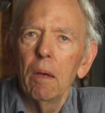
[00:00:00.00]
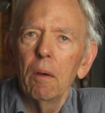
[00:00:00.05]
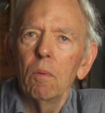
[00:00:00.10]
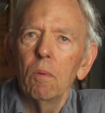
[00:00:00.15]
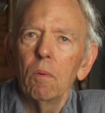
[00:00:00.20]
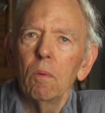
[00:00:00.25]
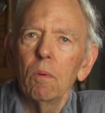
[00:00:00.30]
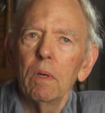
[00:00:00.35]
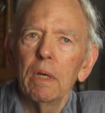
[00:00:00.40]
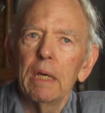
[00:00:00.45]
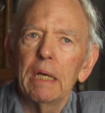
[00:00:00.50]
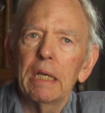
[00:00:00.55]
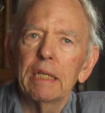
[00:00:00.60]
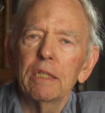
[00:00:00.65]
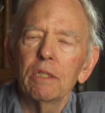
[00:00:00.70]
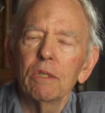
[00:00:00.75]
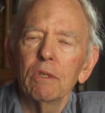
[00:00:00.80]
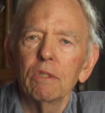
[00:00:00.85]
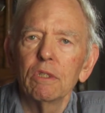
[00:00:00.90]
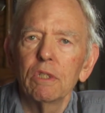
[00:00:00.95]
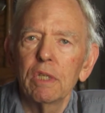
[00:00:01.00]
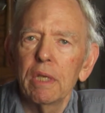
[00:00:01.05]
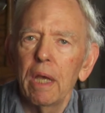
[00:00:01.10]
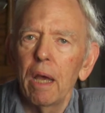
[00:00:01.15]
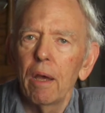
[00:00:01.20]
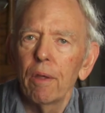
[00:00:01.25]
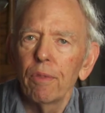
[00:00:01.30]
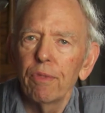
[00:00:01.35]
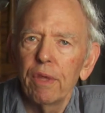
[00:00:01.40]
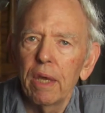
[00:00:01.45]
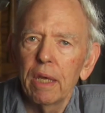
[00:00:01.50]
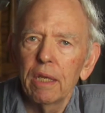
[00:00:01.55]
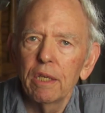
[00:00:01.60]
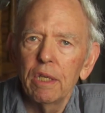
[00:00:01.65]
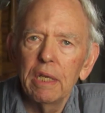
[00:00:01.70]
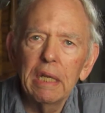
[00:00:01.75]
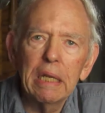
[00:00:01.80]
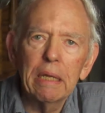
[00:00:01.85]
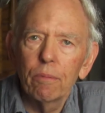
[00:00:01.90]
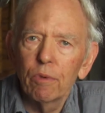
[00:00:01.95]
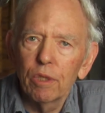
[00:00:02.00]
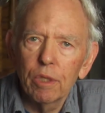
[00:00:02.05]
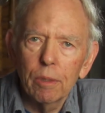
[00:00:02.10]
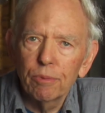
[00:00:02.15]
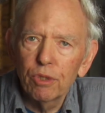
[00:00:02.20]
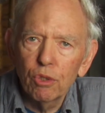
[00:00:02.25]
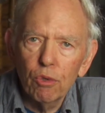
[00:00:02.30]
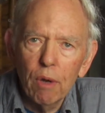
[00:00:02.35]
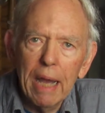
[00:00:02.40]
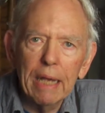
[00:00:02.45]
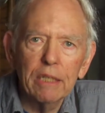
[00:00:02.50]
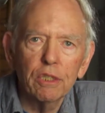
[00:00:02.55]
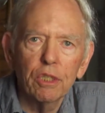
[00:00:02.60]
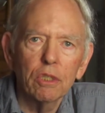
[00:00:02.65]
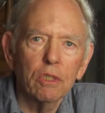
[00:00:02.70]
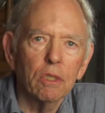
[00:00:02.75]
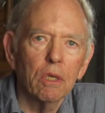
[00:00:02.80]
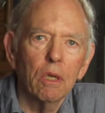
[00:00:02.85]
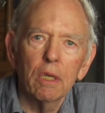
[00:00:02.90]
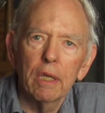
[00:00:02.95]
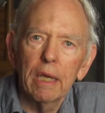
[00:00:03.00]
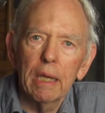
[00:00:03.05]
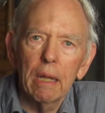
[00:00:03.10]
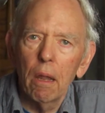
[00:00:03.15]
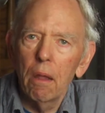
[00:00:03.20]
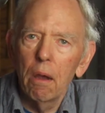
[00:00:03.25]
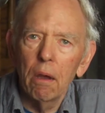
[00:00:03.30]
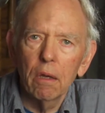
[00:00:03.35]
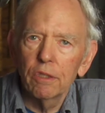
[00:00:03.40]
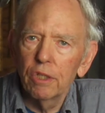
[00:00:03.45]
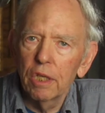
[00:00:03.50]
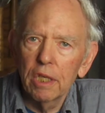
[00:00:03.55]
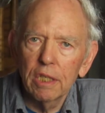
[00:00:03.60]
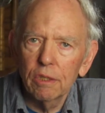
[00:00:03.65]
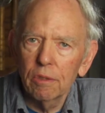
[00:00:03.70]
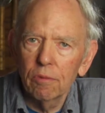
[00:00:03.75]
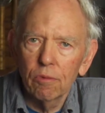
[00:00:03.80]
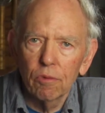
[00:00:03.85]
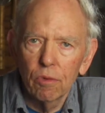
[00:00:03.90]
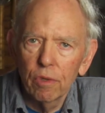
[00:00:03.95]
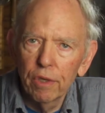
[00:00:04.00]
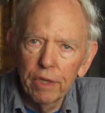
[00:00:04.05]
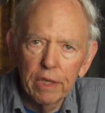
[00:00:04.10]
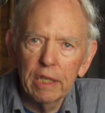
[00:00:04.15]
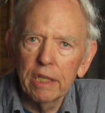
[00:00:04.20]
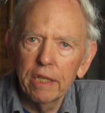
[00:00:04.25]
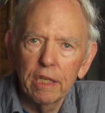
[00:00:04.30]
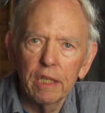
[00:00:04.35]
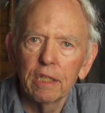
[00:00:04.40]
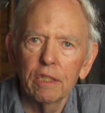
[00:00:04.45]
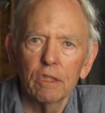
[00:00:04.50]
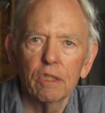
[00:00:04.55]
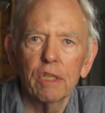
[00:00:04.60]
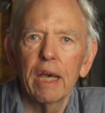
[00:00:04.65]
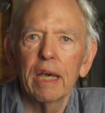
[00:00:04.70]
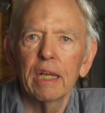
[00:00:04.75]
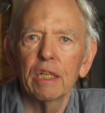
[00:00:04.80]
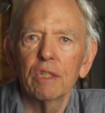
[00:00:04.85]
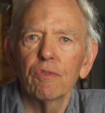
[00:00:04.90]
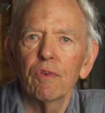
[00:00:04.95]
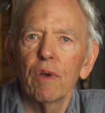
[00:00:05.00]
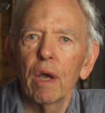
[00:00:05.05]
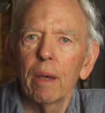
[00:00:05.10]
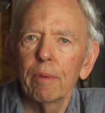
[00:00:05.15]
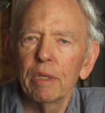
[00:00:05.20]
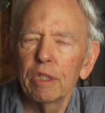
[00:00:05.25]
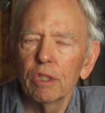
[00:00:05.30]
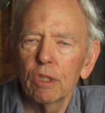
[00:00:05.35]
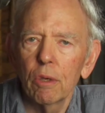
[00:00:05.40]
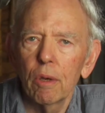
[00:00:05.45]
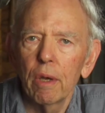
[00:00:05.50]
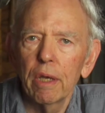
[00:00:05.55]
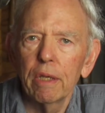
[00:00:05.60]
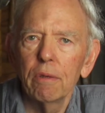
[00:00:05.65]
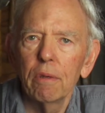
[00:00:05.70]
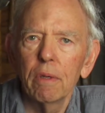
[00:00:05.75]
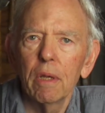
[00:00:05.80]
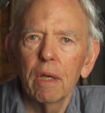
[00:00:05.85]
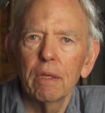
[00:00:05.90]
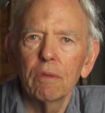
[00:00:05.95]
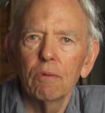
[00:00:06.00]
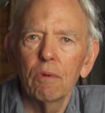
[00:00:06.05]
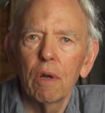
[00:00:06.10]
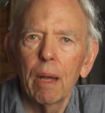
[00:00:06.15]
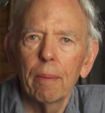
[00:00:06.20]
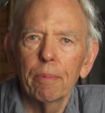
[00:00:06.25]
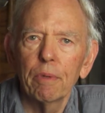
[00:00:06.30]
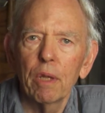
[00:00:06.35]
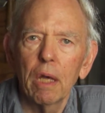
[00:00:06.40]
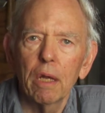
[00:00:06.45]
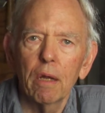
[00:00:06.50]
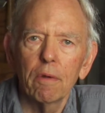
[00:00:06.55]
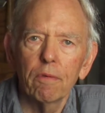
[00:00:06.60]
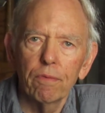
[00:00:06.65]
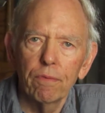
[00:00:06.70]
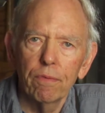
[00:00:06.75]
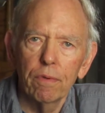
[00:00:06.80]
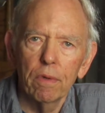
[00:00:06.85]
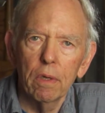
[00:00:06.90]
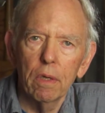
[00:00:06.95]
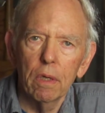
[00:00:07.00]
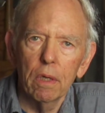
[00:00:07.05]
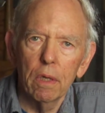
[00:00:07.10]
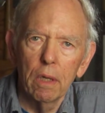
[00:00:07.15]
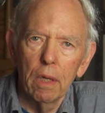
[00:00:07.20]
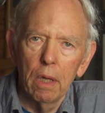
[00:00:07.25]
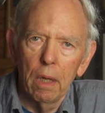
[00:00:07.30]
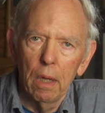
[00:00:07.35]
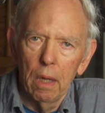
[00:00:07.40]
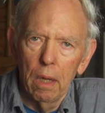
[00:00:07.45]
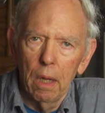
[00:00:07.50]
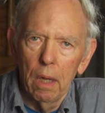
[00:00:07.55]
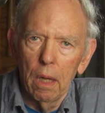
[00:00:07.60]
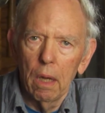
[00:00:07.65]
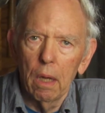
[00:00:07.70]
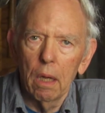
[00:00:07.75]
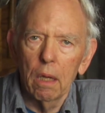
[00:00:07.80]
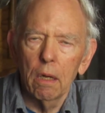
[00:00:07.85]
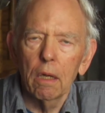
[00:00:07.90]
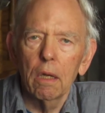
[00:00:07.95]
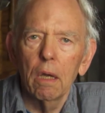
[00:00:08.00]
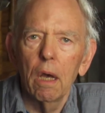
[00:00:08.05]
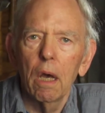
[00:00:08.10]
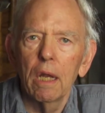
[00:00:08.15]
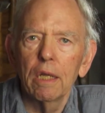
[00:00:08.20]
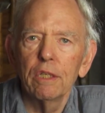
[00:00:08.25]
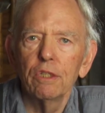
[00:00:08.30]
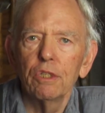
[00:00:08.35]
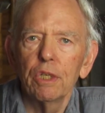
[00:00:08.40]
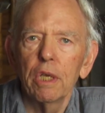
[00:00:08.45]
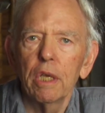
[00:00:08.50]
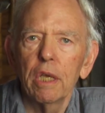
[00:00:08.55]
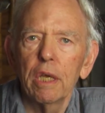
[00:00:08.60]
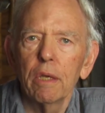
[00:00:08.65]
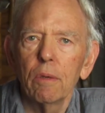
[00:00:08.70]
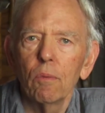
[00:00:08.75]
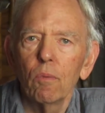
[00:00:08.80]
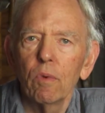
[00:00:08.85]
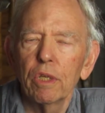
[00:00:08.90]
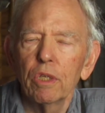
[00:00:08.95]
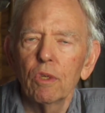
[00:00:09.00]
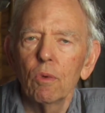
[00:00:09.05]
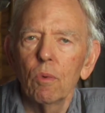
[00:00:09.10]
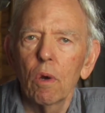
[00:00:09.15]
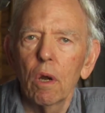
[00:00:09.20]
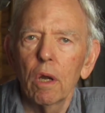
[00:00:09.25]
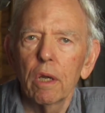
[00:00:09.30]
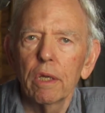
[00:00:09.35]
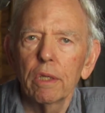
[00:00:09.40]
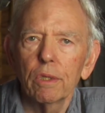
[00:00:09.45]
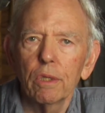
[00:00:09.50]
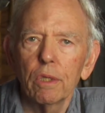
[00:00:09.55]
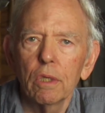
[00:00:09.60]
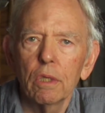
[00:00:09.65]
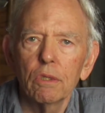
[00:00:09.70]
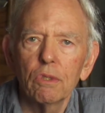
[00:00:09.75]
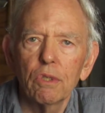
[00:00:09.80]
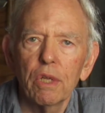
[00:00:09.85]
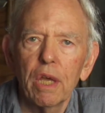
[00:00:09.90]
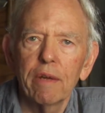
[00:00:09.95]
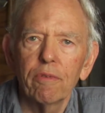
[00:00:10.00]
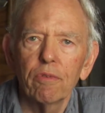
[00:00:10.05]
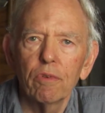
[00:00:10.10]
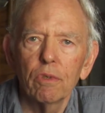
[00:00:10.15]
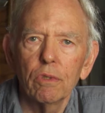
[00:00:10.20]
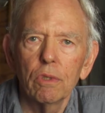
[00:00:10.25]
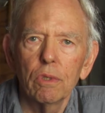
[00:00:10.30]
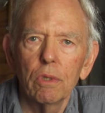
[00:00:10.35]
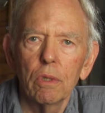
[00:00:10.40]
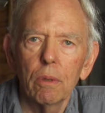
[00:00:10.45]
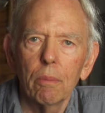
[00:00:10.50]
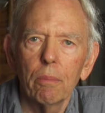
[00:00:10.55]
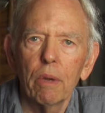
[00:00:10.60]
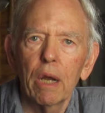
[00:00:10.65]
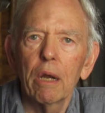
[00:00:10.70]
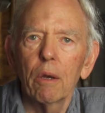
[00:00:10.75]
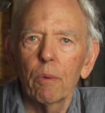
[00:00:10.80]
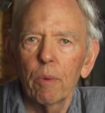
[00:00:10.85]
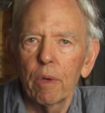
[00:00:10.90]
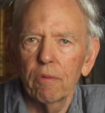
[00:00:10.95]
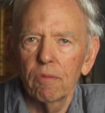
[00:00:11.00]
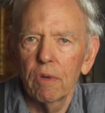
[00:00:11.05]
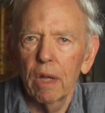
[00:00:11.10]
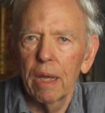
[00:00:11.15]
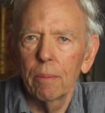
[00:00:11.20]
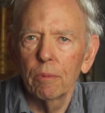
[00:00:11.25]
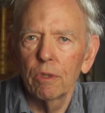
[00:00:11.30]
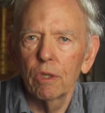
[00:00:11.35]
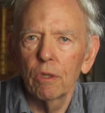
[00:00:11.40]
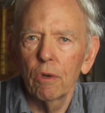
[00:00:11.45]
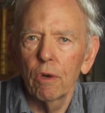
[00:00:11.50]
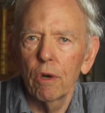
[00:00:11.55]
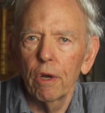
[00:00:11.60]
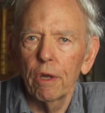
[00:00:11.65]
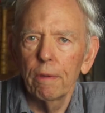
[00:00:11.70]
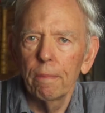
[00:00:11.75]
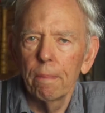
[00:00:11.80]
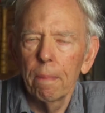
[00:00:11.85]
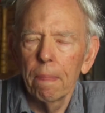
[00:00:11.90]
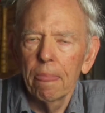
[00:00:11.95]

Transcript: Well, it turns out that dealing with abstractions all day long just really didn't satisfy me, so I dropped out of college and went to work at the Stanford Microwave Laboratory